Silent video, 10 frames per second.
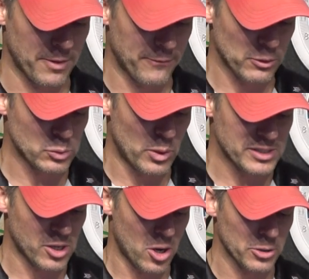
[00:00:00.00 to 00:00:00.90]
The first one is
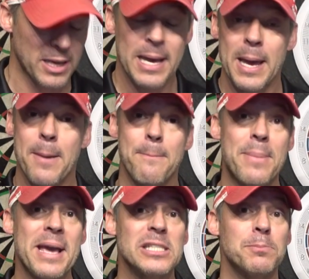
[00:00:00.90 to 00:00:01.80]
called
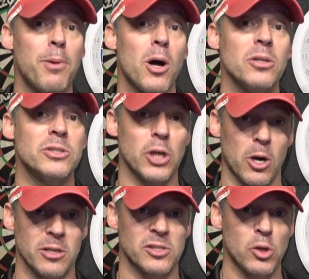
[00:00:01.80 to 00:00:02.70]
baseball
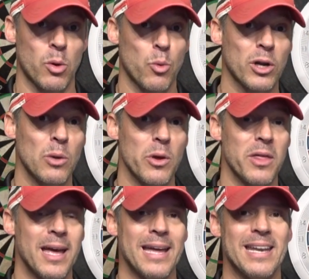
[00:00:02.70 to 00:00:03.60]
darts. So we're working
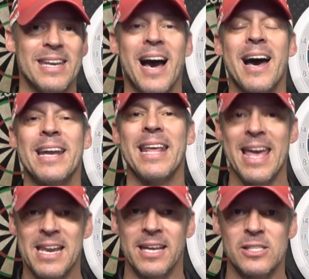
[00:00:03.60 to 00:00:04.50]
with nine
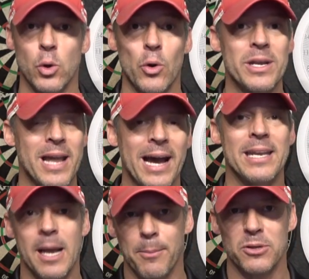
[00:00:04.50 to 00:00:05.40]
innings or nine
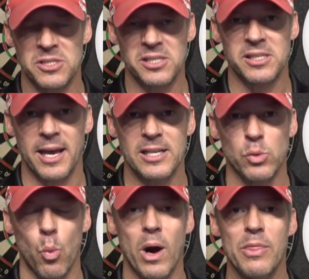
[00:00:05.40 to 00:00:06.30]
numbers in this case,
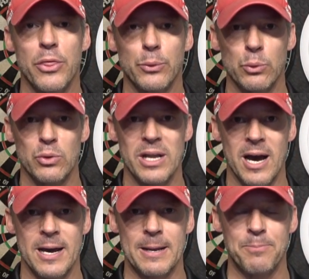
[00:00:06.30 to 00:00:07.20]
one through
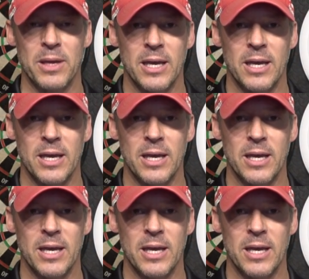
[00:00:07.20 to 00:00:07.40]
nine.